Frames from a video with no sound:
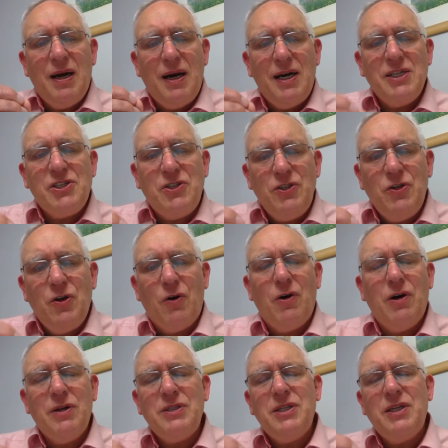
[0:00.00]
has
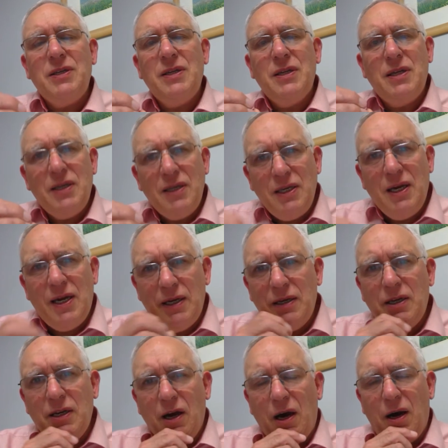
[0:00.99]
not
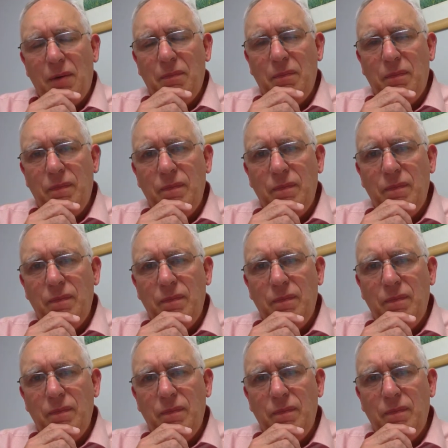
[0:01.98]
yet come.